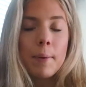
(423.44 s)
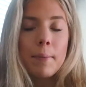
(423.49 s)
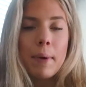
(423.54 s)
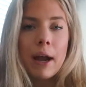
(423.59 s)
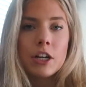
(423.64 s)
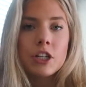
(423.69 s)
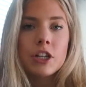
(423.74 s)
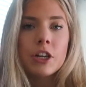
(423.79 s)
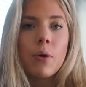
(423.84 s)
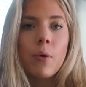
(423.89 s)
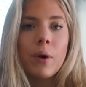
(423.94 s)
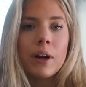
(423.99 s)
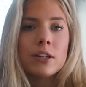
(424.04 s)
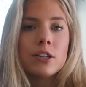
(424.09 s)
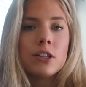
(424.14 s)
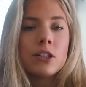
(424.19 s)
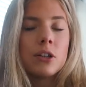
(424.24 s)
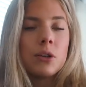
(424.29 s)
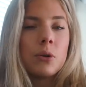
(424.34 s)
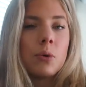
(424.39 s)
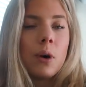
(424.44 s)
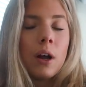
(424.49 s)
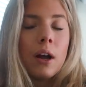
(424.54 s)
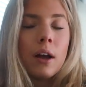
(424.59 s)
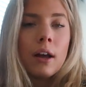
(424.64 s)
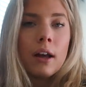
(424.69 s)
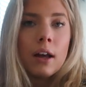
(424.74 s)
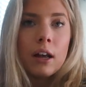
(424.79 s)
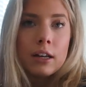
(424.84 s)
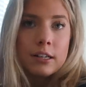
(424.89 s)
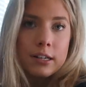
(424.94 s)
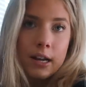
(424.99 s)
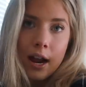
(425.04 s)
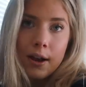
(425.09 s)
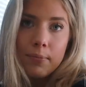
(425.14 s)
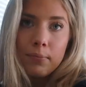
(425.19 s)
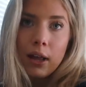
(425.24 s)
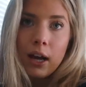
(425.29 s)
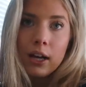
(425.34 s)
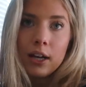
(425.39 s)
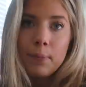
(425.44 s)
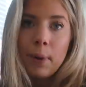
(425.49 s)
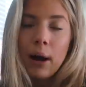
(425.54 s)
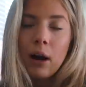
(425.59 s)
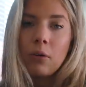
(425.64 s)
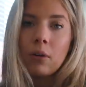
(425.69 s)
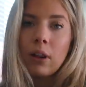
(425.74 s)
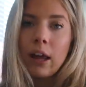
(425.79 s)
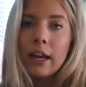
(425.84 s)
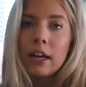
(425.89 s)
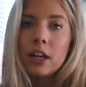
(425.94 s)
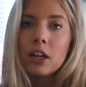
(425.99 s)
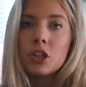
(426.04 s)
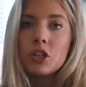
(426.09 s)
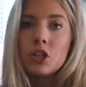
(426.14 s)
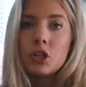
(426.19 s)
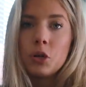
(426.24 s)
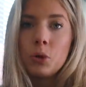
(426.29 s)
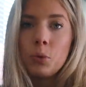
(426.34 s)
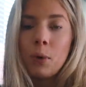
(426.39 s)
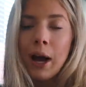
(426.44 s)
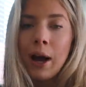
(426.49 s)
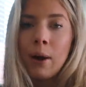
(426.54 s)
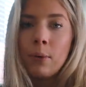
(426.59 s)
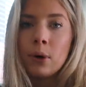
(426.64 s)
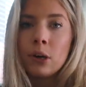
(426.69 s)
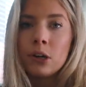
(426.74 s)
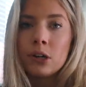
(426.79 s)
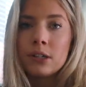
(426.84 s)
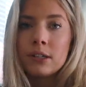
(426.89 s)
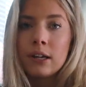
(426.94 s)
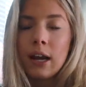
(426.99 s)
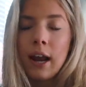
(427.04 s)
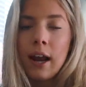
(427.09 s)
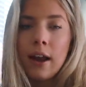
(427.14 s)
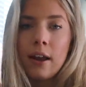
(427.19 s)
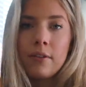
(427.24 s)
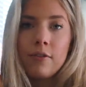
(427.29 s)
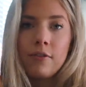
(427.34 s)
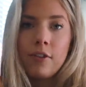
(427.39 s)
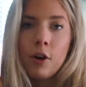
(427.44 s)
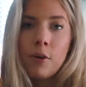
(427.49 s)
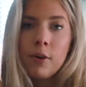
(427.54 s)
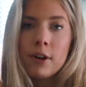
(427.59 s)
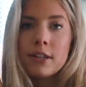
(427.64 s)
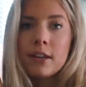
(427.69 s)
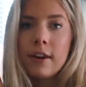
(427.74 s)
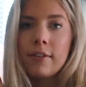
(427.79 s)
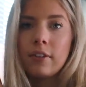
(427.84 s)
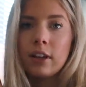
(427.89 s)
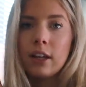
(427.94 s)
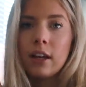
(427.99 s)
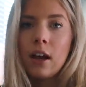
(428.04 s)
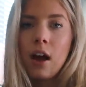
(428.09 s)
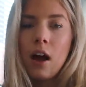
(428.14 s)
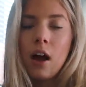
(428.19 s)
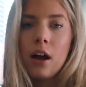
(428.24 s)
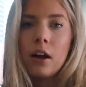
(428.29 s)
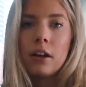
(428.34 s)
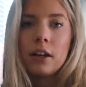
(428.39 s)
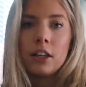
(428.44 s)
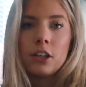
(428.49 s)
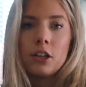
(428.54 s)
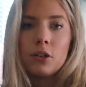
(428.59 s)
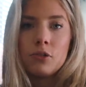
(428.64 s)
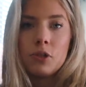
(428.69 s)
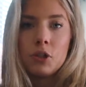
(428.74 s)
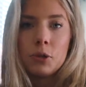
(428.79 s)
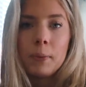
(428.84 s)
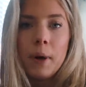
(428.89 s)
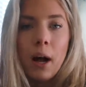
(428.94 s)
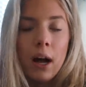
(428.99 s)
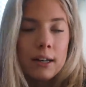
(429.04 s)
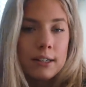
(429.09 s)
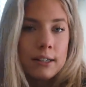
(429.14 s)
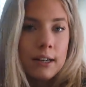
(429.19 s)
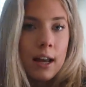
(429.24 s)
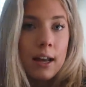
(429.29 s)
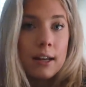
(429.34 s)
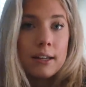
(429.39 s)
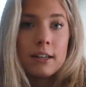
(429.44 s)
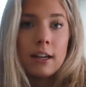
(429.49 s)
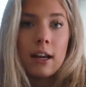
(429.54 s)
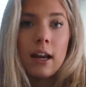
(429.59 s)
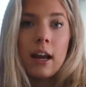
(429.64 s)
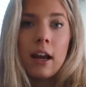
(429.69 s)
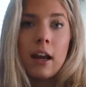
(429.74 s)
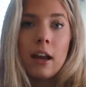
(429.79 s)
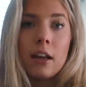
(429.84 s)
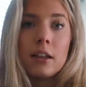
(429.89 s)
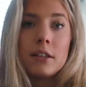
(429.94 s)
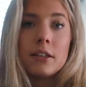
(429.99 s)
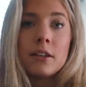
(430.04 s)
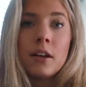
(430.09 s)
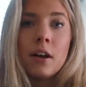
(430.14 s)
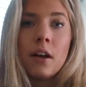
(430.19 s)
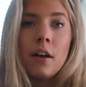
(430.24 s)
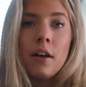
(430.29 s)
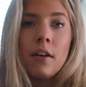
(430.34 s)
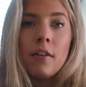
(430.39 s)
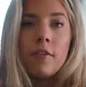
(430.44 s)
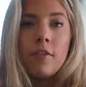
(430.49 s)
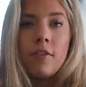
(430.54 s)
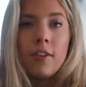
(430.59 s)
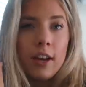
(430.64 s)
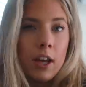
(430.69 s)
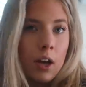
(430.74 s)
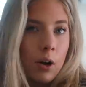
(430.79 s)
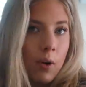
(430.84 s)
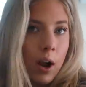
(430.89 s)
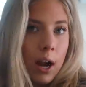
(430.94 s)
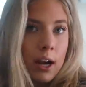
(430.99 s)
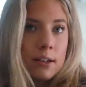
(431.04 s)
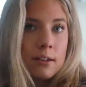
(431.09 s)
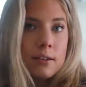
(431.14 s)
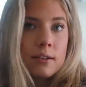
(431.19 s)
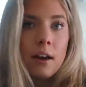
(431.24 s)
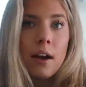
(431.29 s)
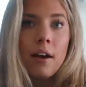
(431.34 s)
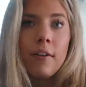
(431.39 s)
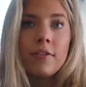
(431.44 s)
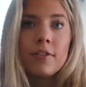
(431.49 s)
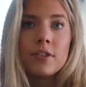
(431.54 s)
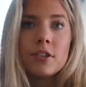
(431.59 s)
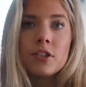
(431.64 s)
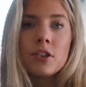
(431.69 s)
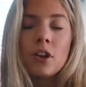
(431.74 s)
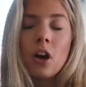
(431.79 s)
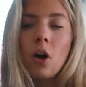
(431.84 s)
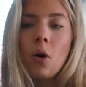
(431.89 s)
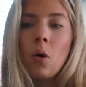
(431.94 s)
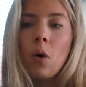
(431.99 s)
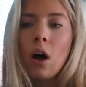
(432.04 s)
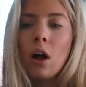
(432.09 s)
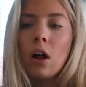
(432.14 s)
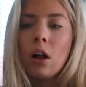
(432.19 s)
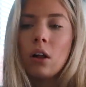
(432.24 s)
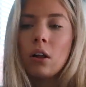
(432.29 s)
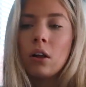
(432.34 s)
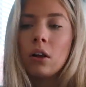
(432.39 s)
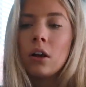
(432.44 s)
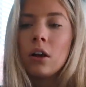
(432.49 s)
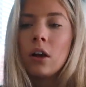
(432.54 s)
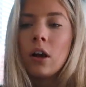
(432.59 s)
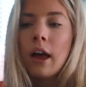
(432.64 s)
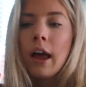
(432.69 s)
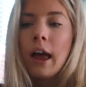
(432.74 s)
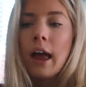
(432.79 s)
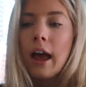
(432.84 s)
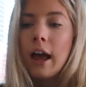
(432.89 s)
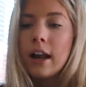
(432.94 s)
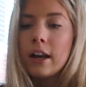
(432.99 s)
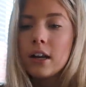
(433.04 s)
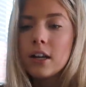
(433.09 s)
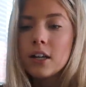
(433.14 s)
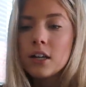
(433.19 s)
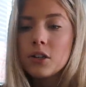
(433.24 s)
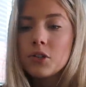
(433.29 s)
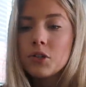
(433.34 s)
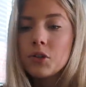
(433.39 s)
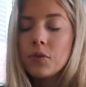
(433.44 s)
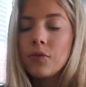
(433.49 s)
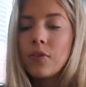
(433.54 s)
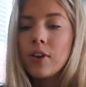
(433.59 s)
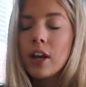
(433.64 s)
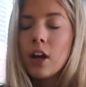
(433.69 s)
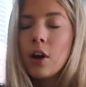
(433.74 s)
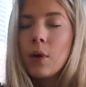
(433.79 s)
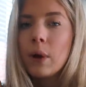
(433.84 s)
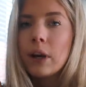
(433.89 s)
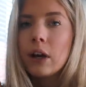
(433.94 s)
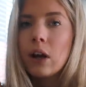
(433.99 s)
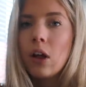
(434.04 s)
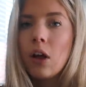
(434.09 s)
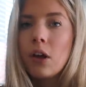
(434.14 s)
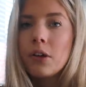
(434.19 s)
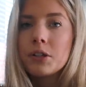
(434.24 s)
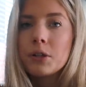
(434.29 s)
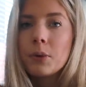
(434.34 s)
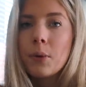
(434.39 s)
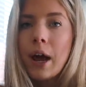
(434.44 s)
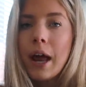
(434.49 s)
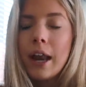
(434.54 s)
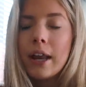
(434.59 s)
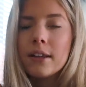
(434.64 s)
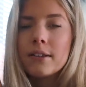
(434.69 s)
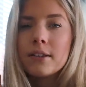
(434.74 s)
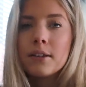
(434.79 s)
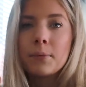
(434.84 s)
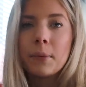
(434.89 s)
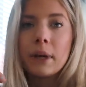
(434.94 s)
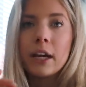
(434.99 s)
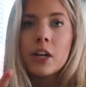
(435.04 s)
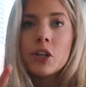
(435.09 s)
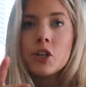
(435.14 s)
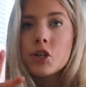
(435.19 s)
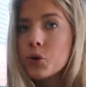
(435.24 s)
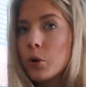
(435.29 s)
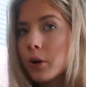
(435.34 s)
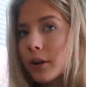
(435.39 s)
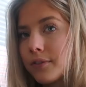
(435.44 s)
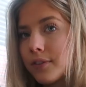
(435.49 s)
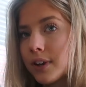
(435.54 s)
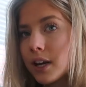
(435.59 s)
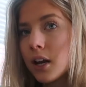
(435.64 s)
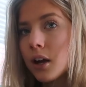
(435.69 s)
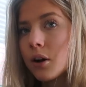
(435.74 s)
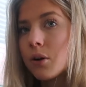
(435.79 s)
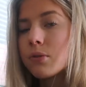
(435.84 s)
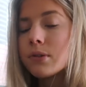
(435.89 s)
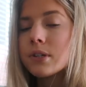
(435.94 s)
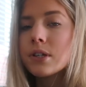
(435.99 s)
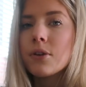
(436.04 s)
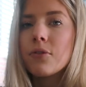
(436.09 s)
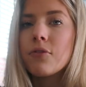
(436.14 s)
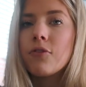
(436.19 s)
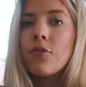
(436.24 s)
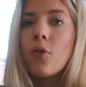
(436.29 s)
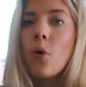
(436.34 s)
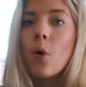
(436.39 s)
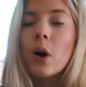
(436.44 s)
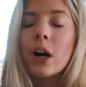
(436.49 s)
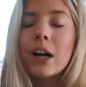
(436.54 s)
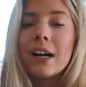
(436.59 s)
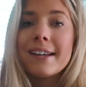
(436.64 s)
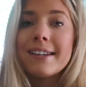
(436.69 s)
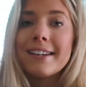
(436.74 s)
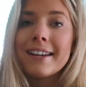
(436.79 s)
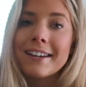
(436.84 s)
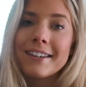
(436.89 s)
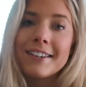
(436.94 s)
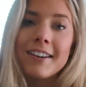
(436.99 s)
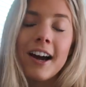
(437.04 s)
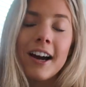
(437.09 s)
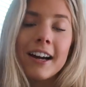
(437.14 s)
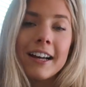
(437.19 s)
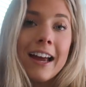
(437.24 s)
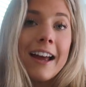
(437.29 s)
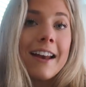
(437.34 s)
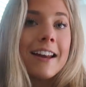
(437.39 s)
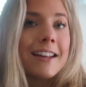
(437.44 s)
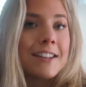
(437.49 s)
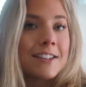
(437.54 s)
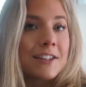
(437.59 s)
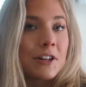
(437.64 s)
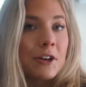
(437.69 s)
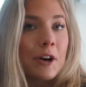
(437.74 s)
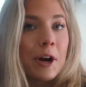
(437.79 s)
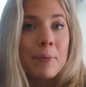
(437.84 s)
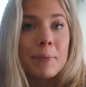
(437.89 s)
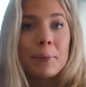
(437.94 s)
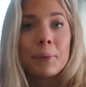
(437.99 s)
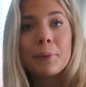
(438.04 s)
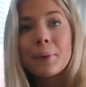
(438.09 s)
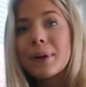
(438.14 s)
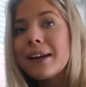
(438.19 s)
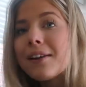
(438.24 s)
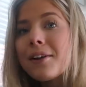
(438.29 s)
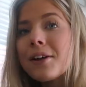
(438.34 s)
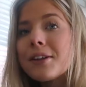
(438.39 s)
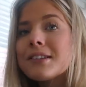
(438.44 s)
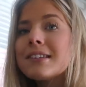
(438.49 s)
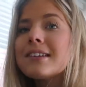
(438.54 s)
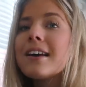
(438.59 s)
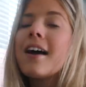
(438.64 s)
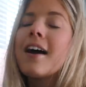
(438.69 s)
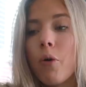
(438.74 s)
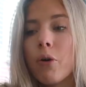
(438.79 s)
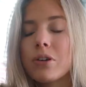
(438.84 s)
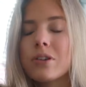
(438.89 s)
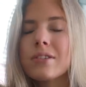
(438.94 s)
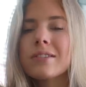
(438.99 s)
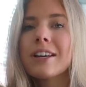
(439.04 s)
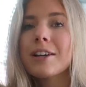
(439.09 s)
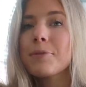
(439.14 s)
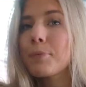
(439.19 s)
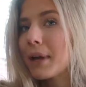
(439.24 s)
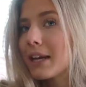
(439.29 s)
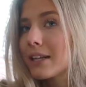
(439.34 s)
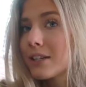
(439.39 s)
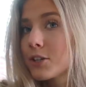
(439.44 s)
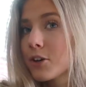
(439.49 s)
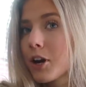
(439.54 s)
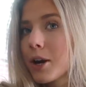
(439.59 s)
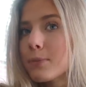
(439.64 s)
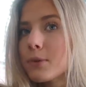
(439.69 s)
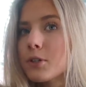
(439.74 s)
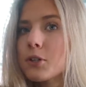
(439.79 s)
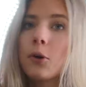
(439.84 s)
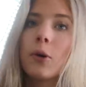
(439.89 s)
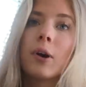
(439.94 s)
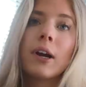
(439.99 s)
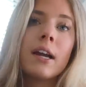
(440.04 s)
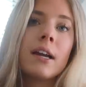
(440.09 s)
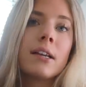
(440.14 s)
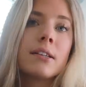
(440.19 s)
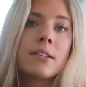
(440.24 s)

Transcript: I'm actually going to time block about like 2 hours and focus heavily on YouTube content and video kind of stuff. So I'll edit a YouTube video, and I'll also edit some like short videos for TikTok and Instagram Reels, or just like my Instagram story.